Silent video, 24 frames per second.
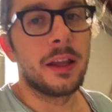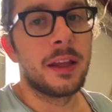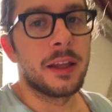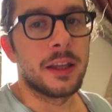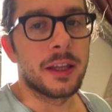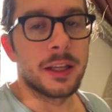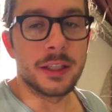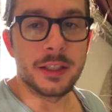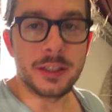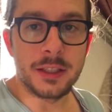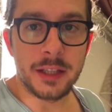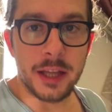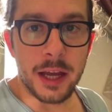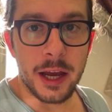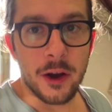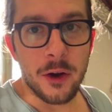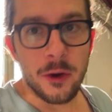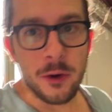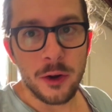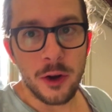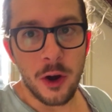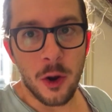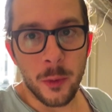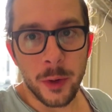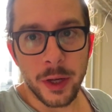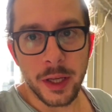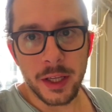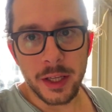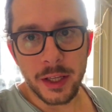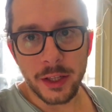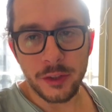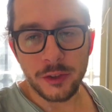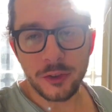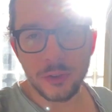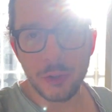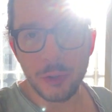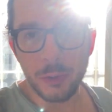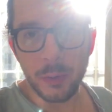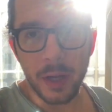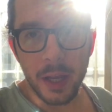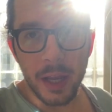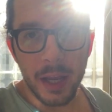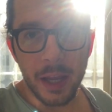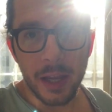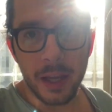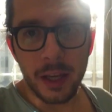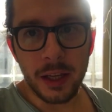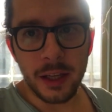is now going into
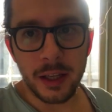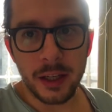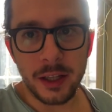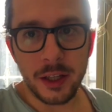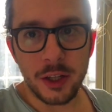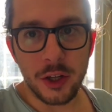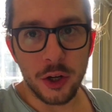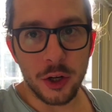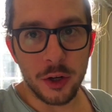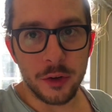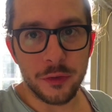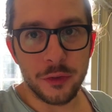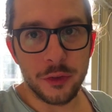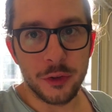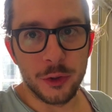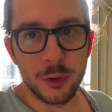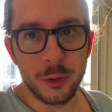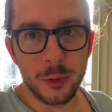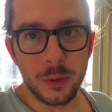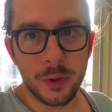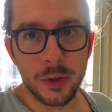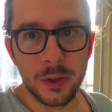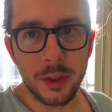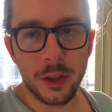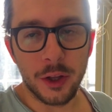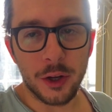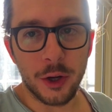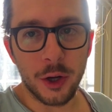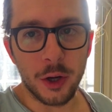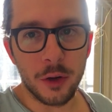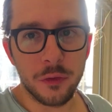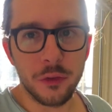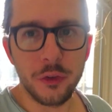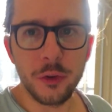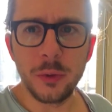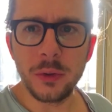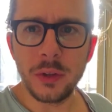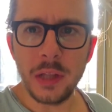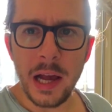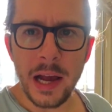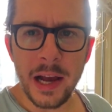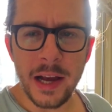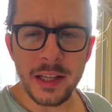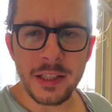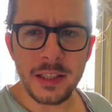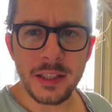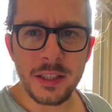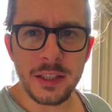a curfew. The curfew
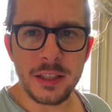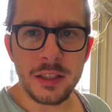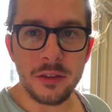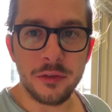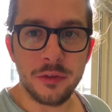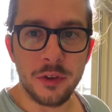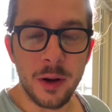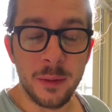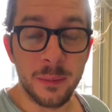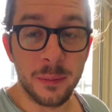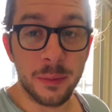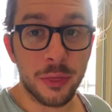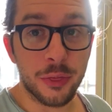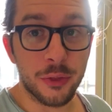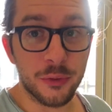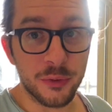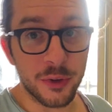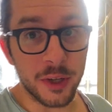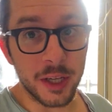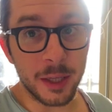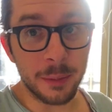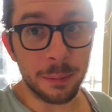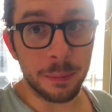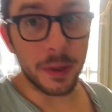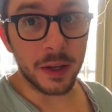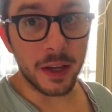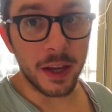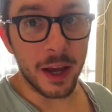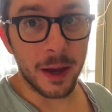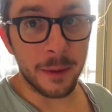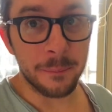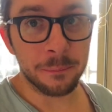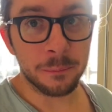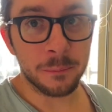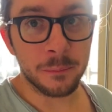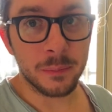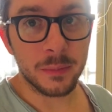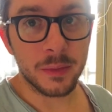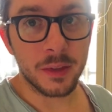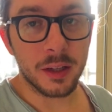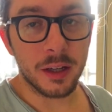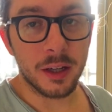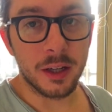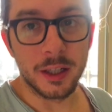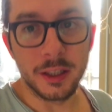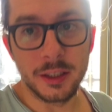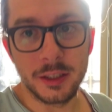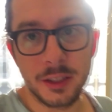lasts from 3 p.m.
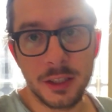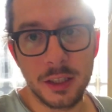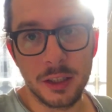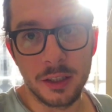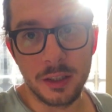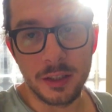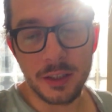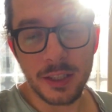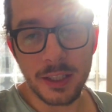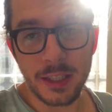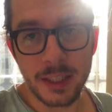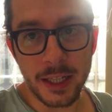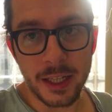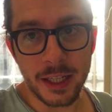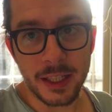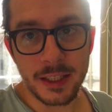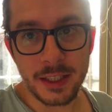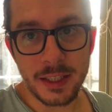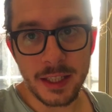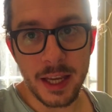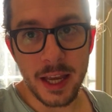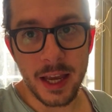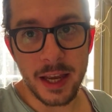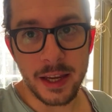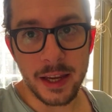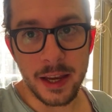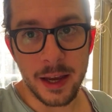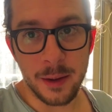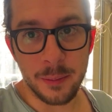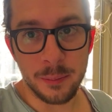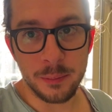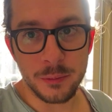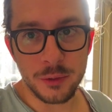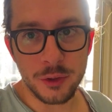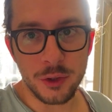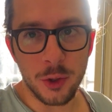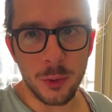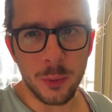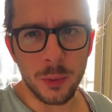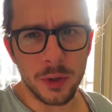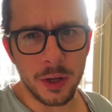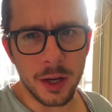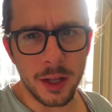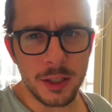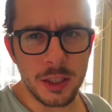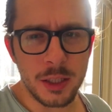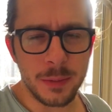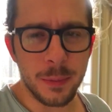until 6 a.m. So we're
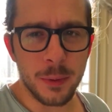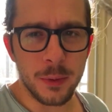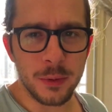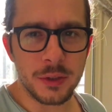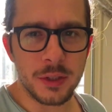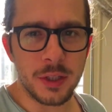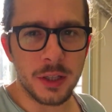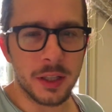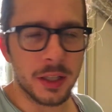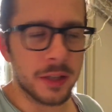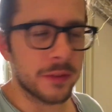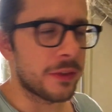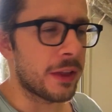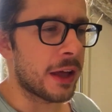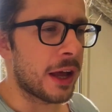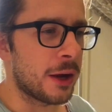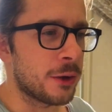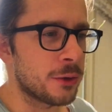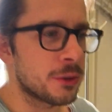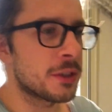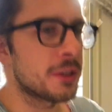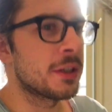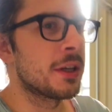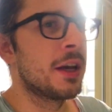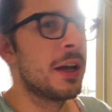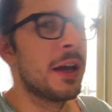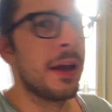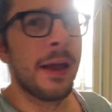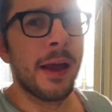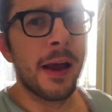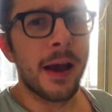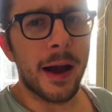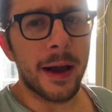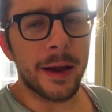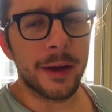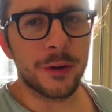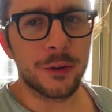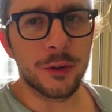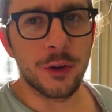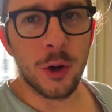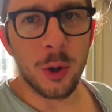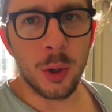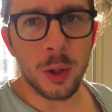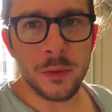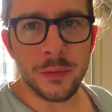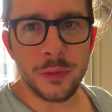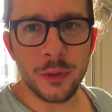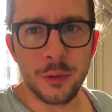not supposed to leave the house. I don't
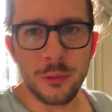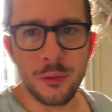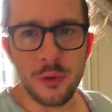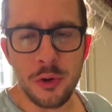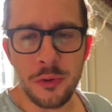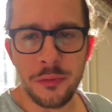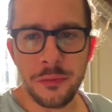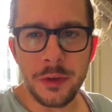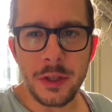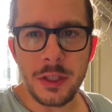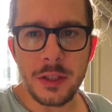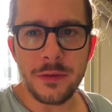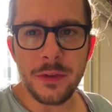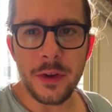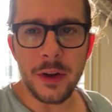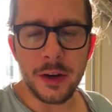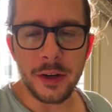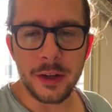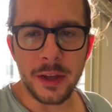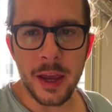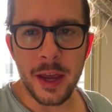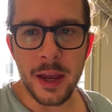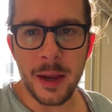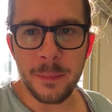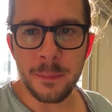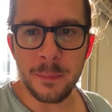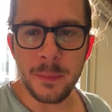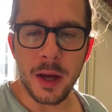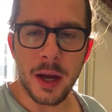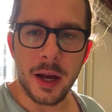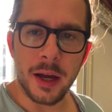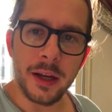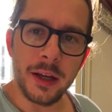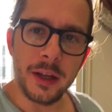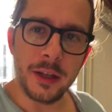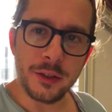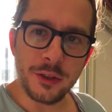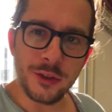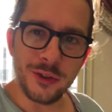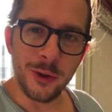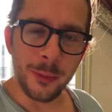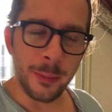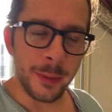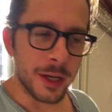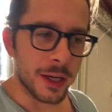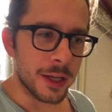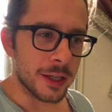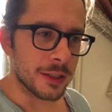know if the roof is fair game. I
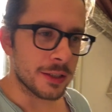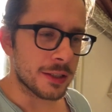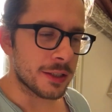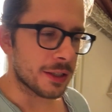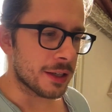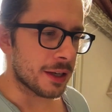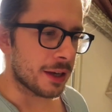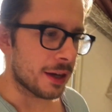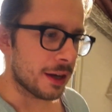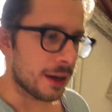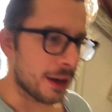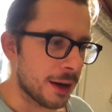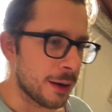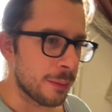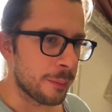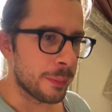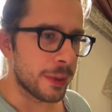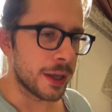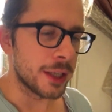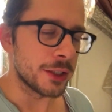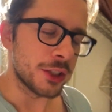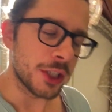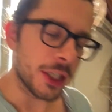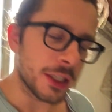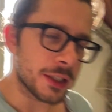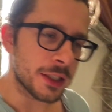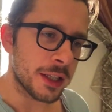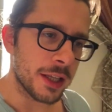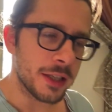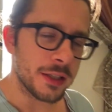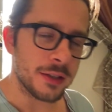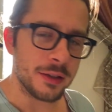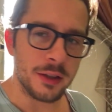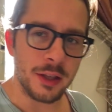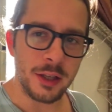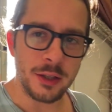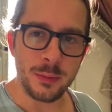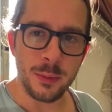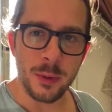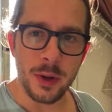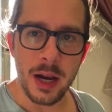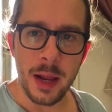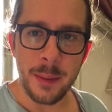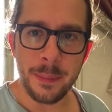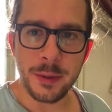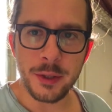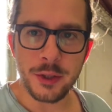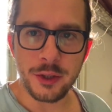assume it is, but just this one
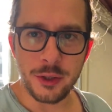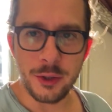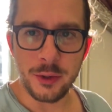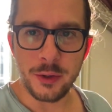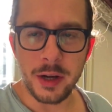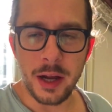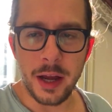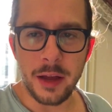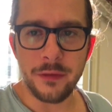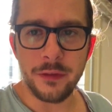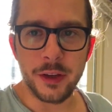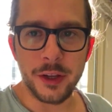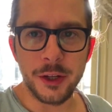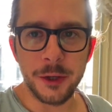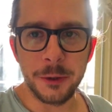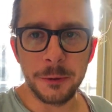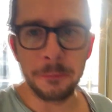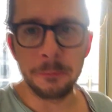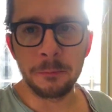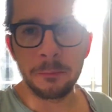episode, I figured